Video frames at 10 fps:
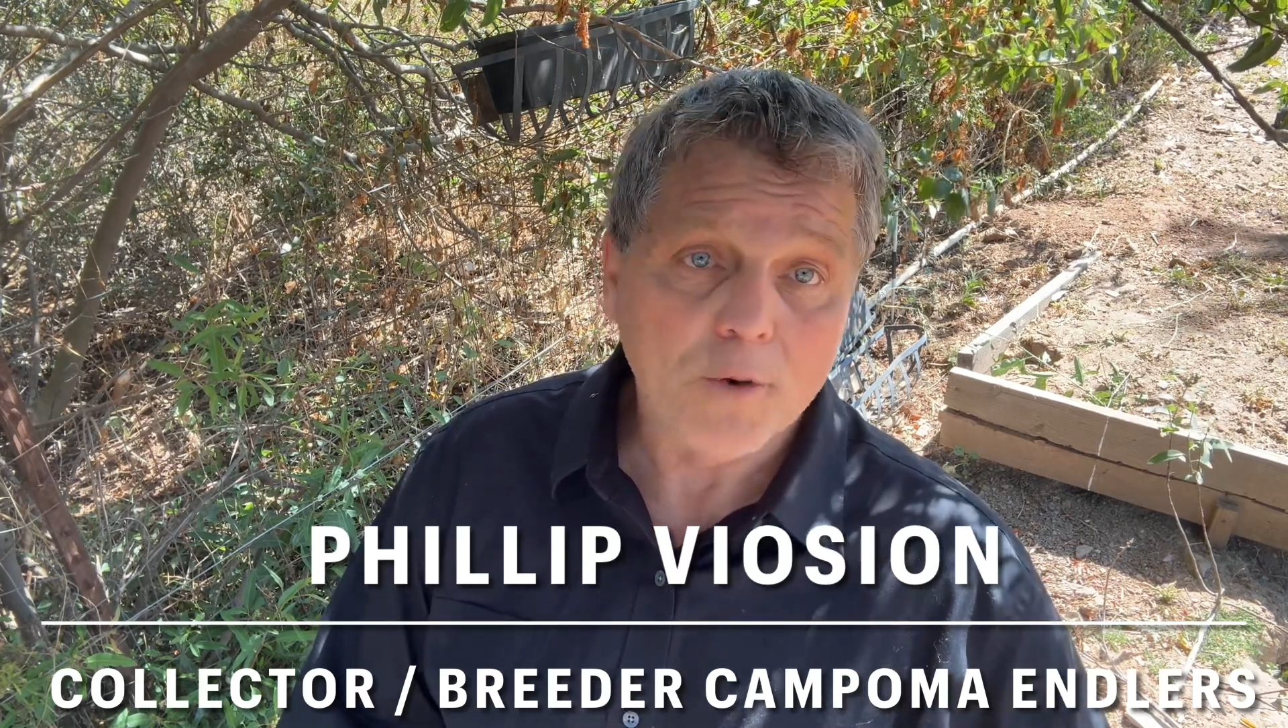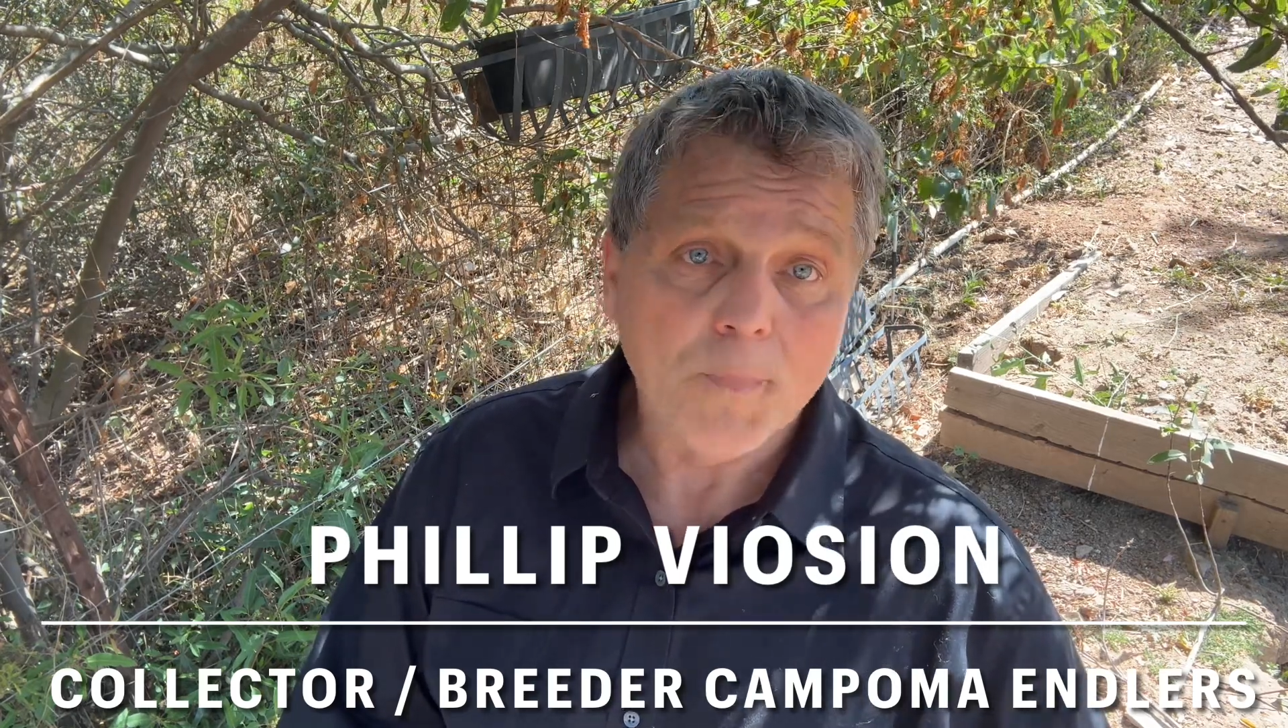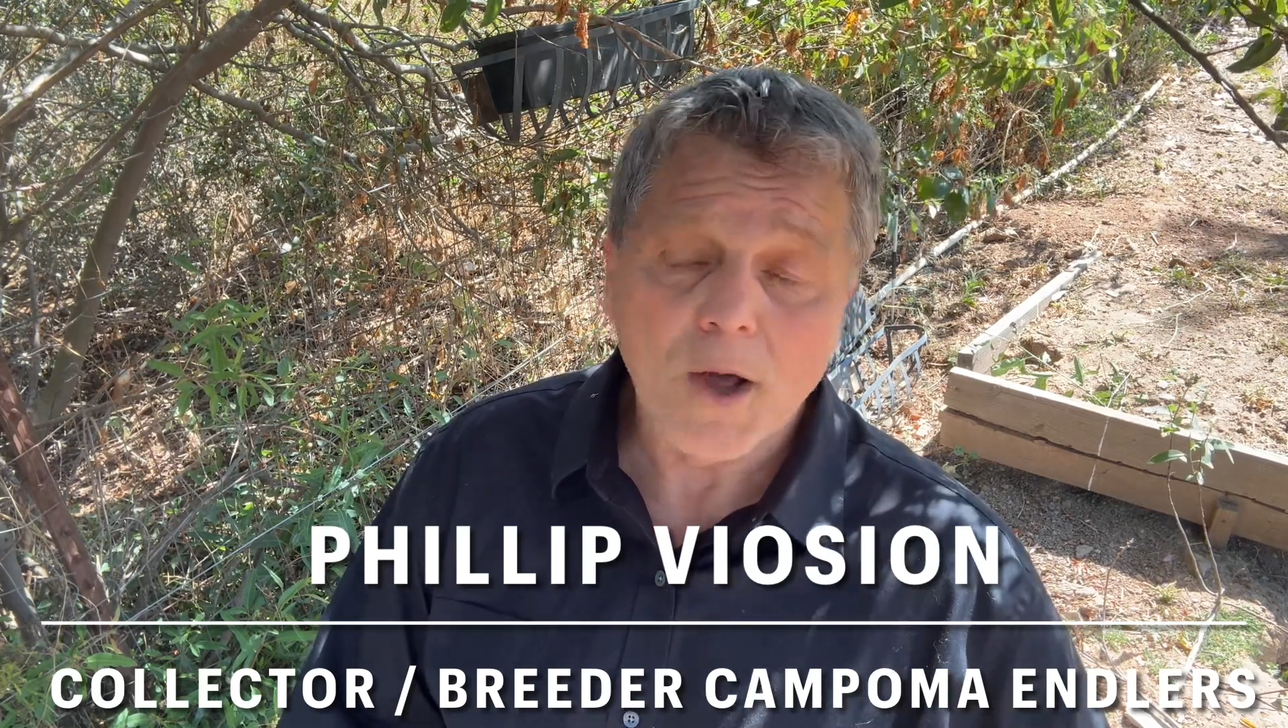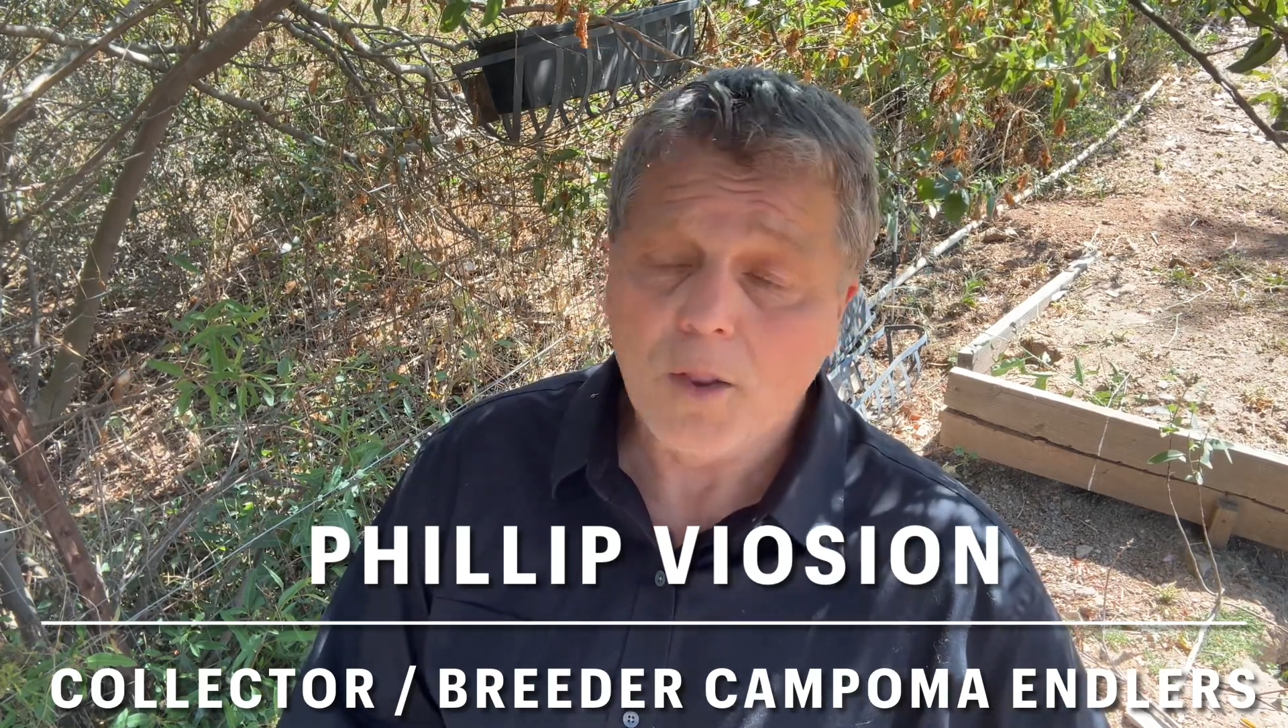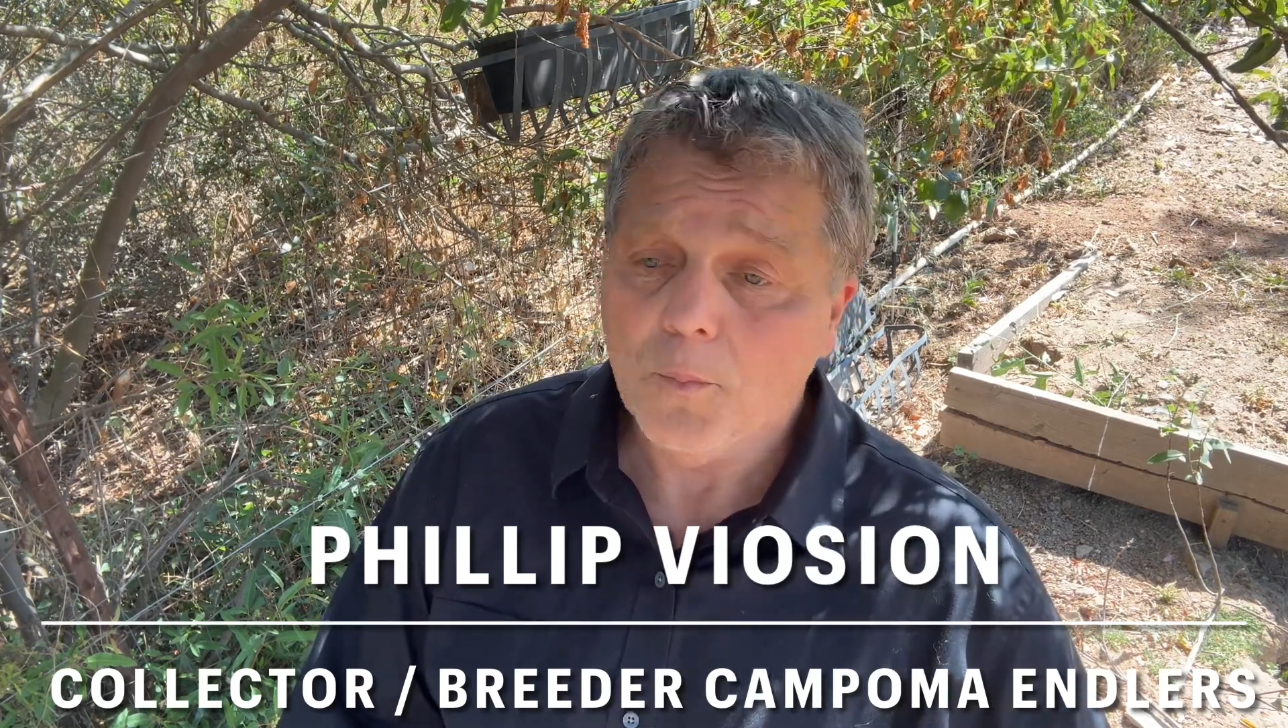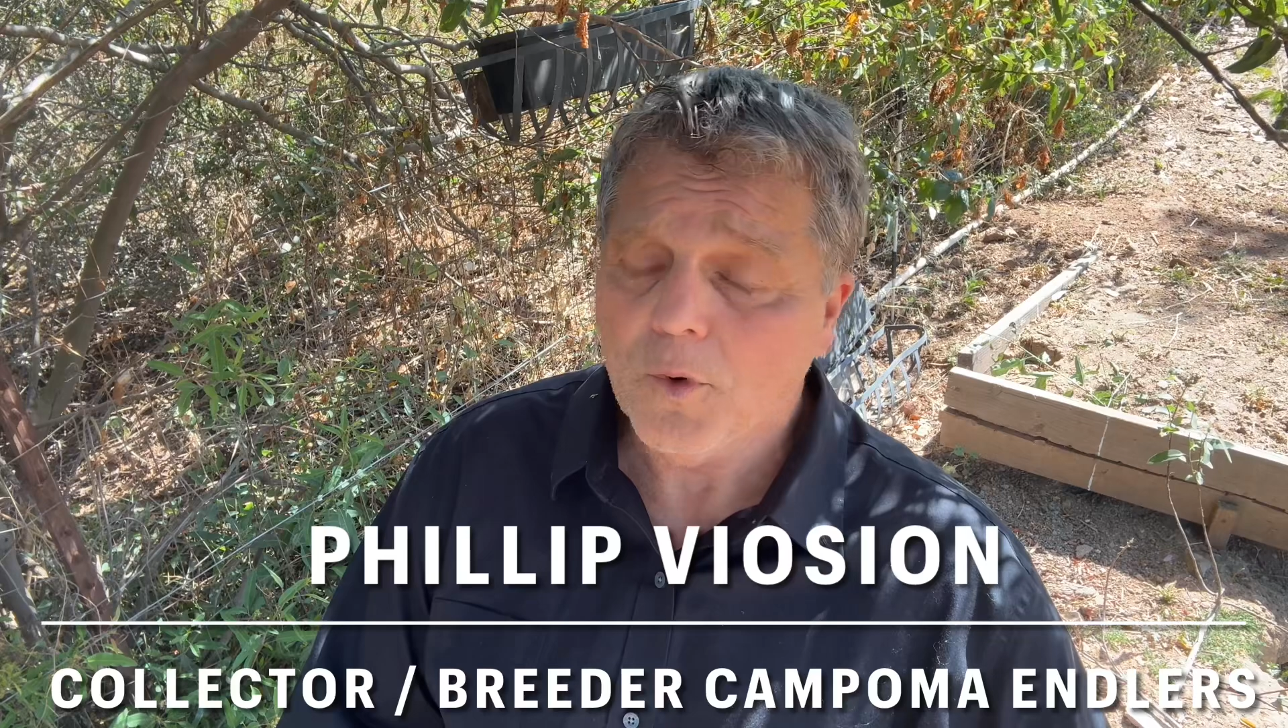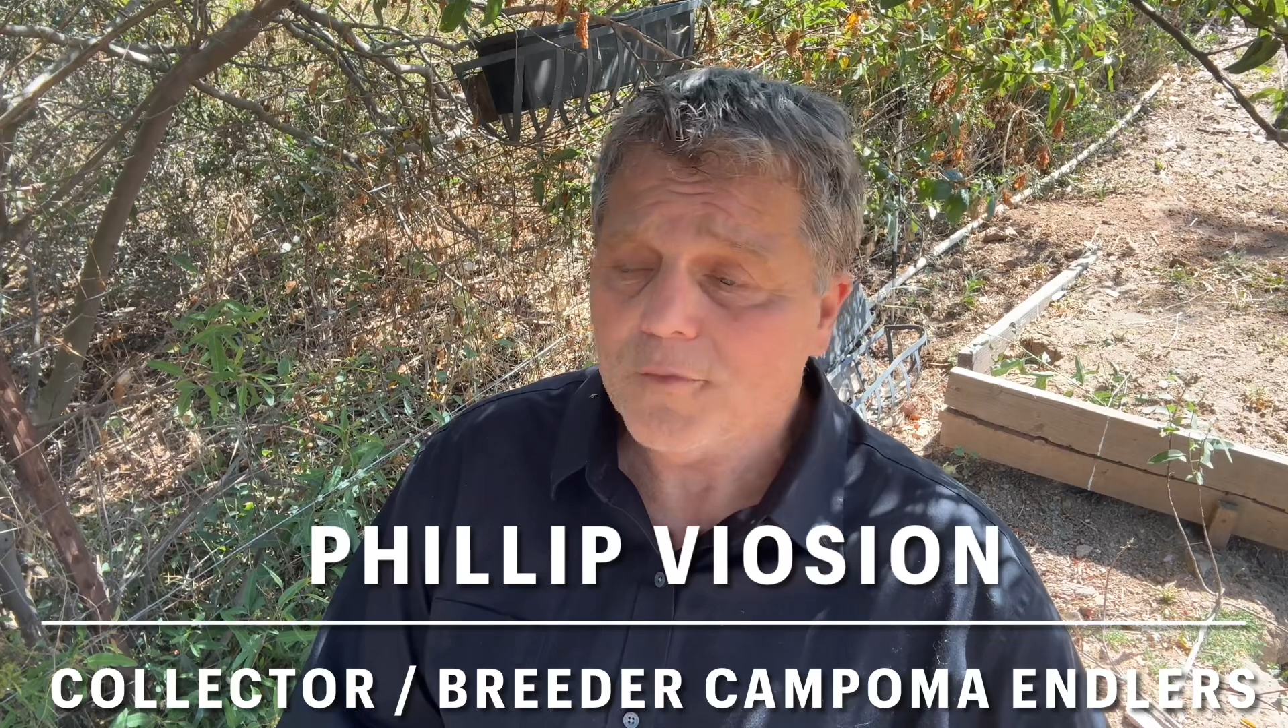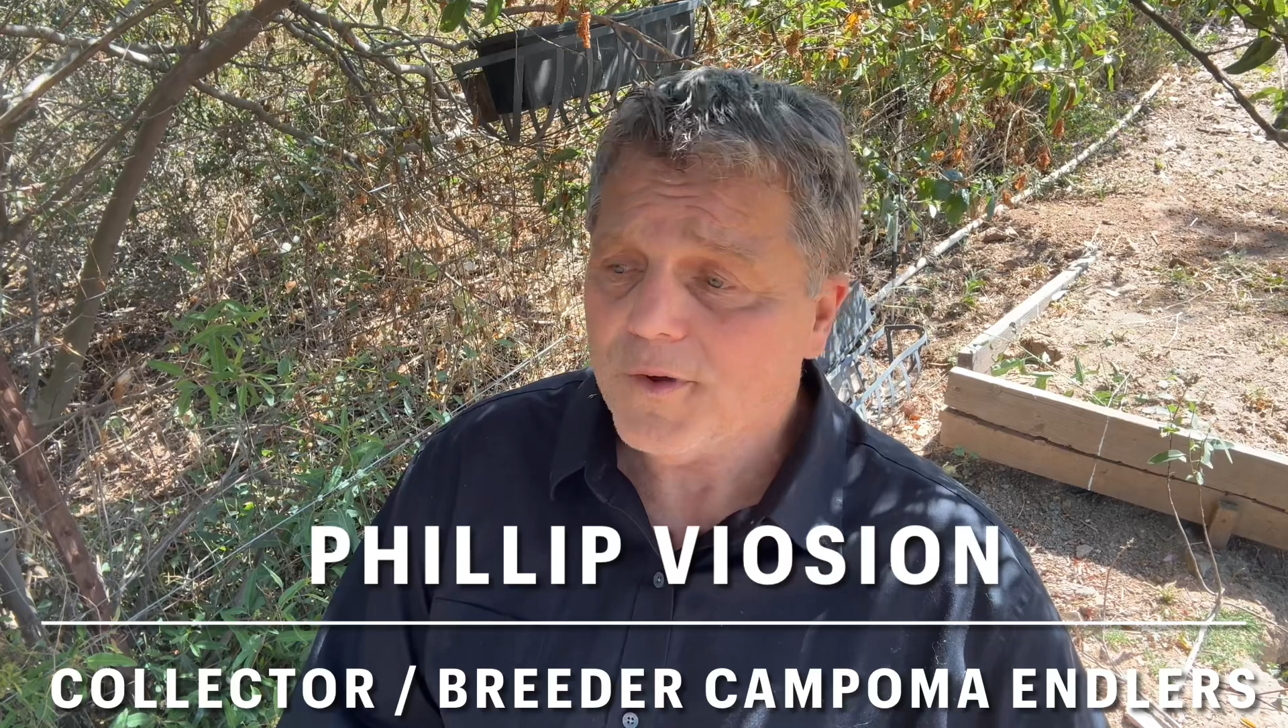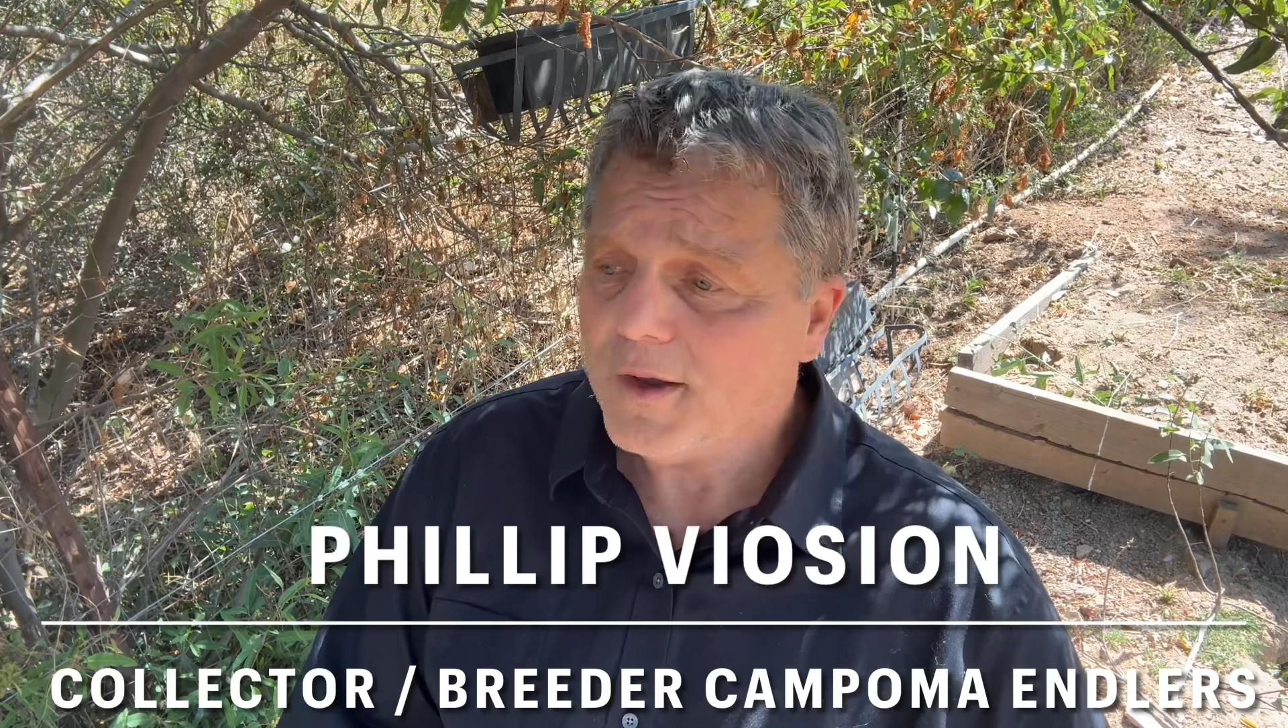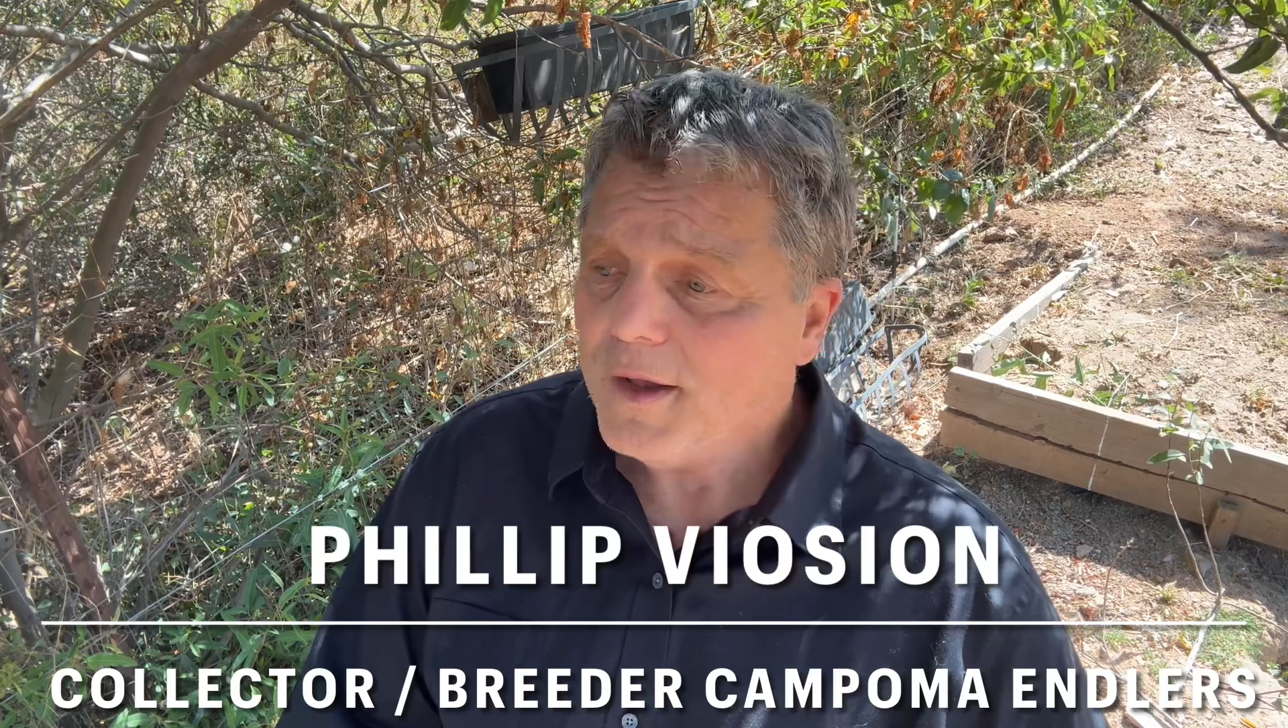
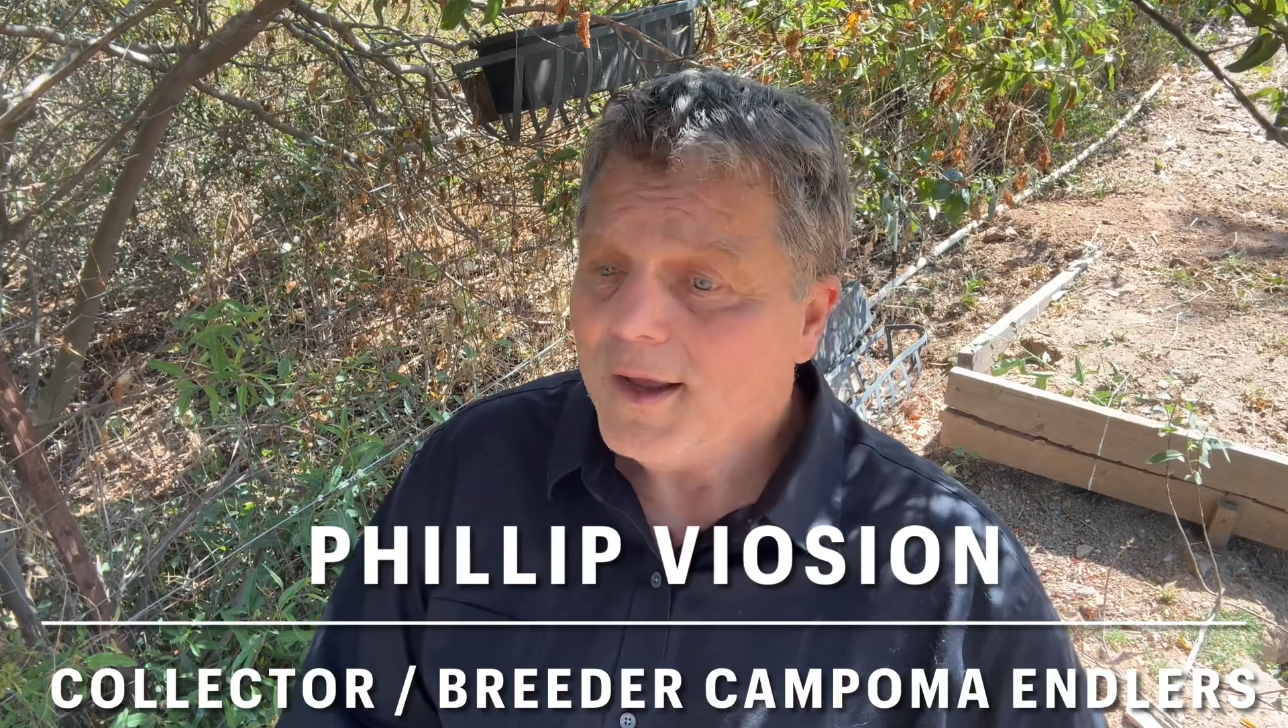polymorphic.